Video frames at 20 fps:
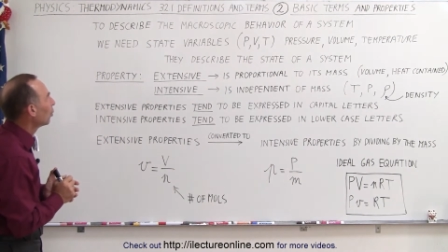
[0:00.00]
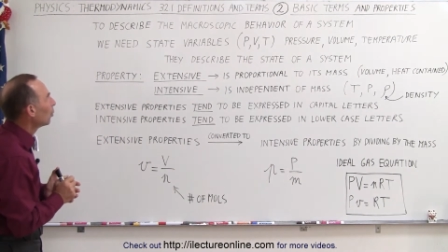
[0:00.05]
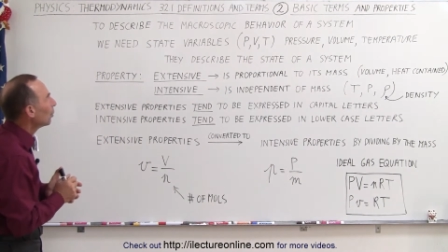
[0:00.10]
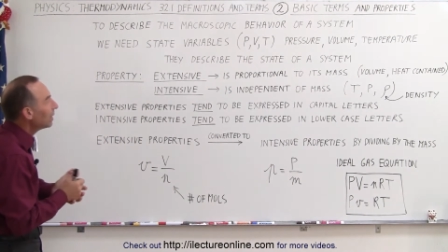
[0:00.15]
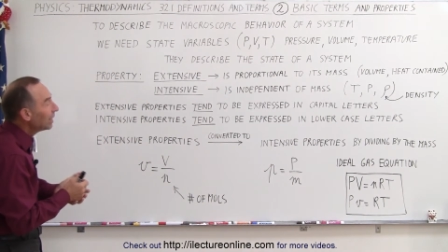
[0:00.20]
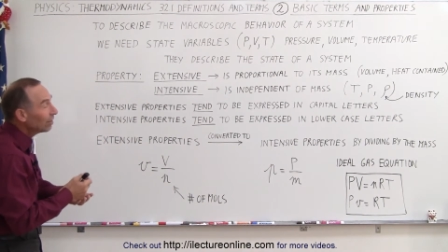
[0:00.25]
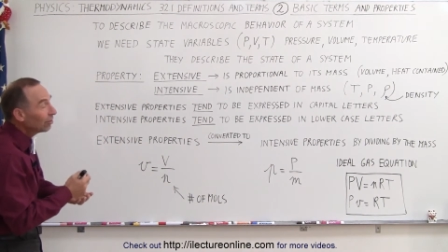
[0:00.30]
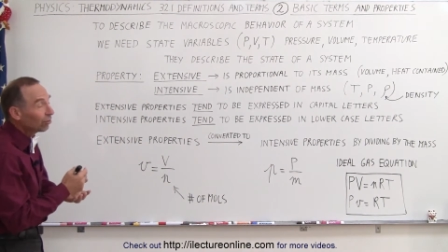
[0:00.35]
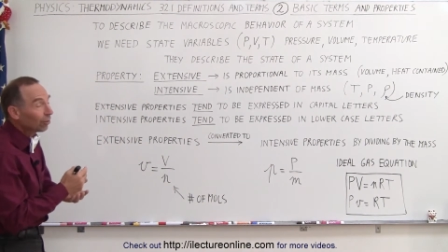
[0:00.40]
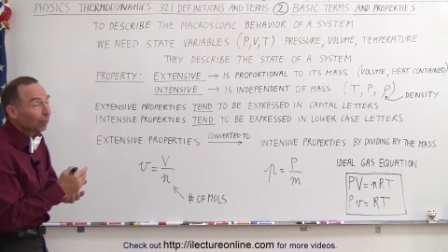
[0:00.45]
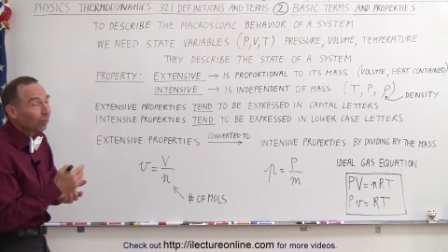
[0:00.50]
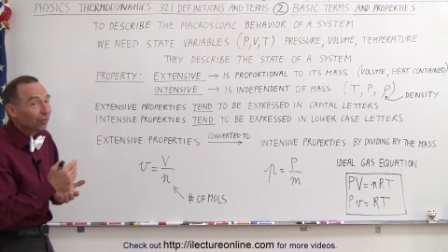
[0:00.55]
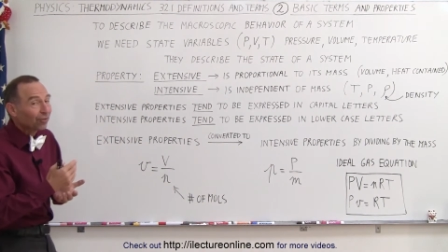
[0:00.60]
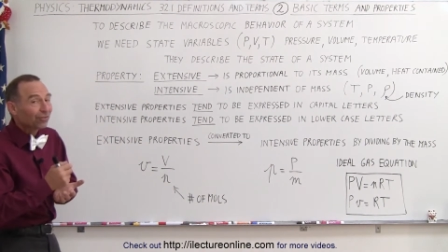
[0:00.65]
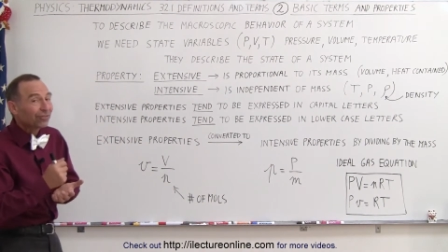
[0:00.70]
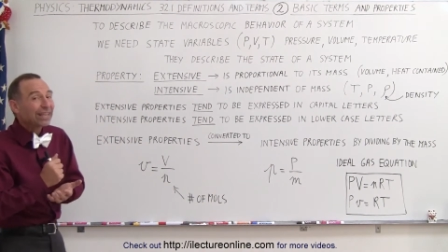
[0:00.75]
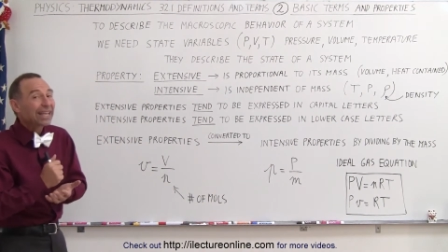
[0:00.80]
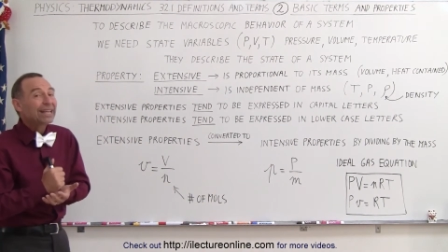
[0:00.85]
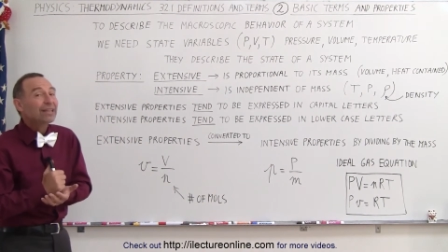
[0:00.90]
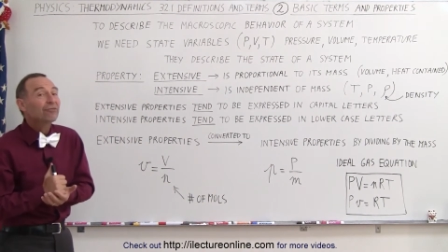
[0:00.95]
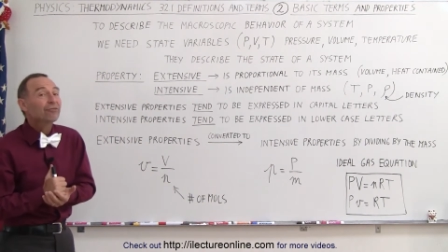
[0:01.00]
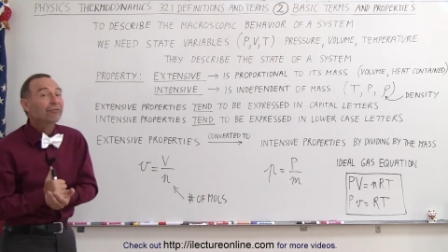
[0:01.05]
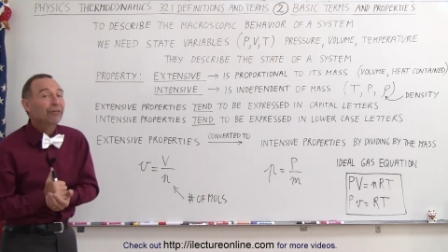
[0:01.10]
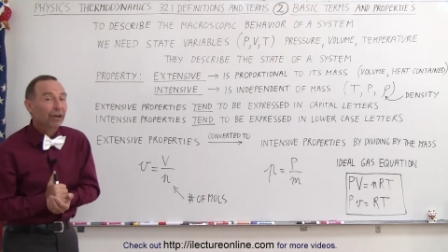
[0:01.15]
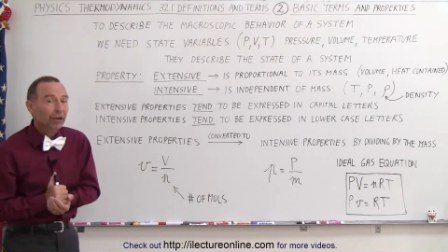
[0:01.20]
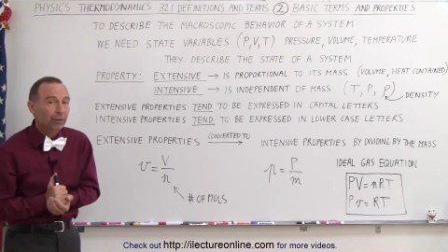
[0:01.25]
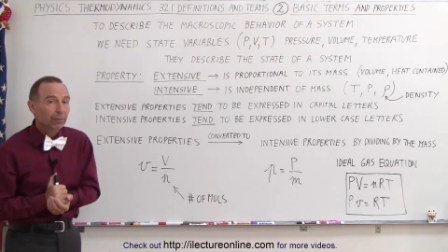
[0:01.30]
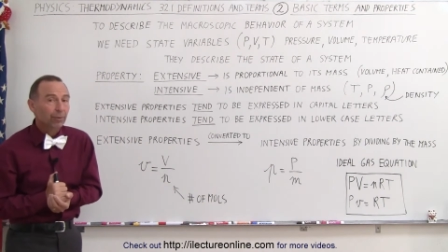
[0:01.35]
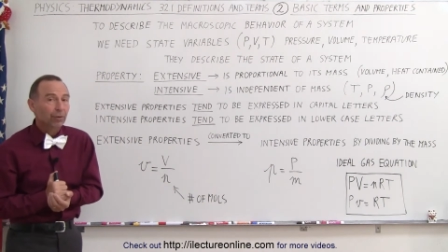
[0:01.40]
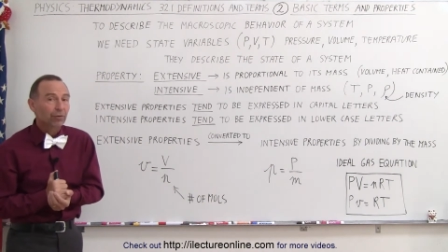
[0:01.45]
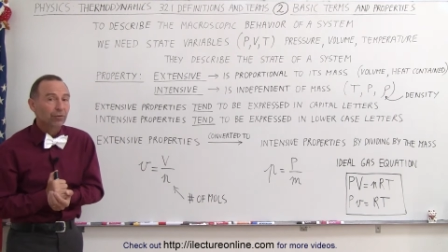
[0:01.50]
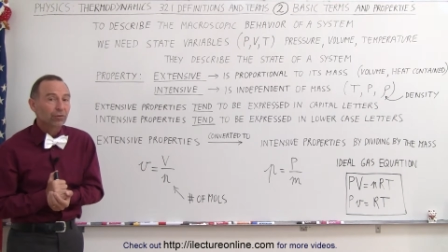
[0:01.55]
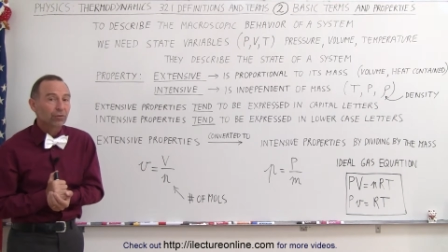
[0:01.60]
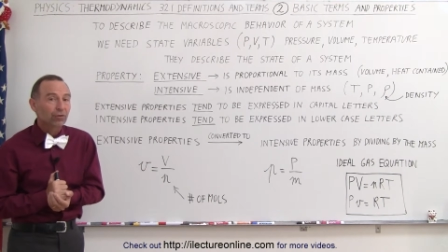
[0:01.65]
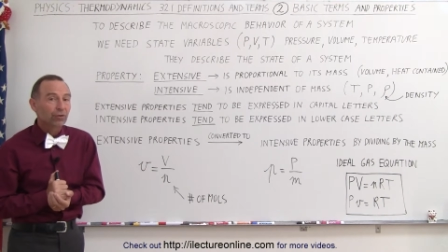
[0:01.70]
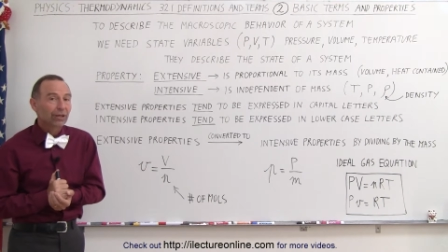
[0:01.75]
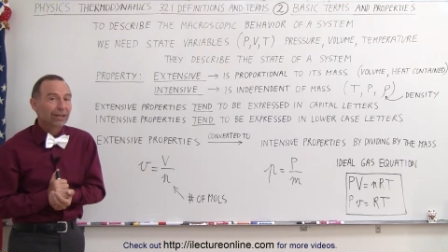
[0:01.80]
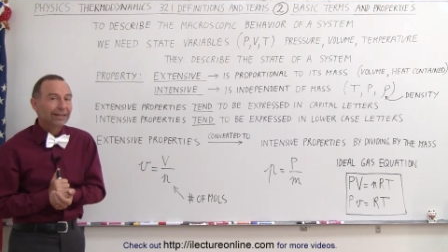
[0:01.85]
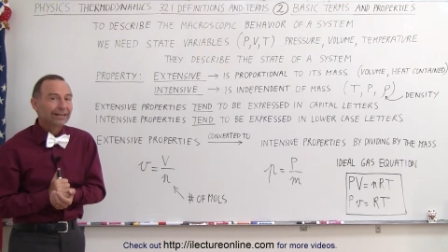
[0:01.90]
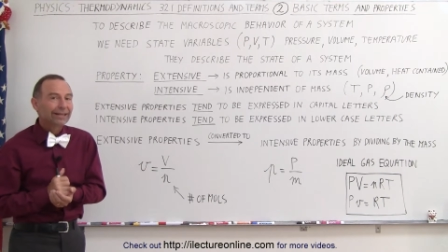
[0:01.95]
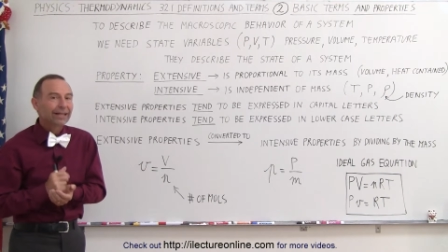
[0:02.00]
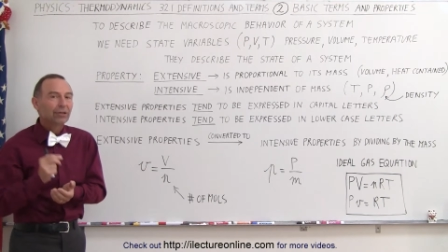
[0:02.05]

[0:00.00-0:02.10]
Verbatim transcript: we need some state variables.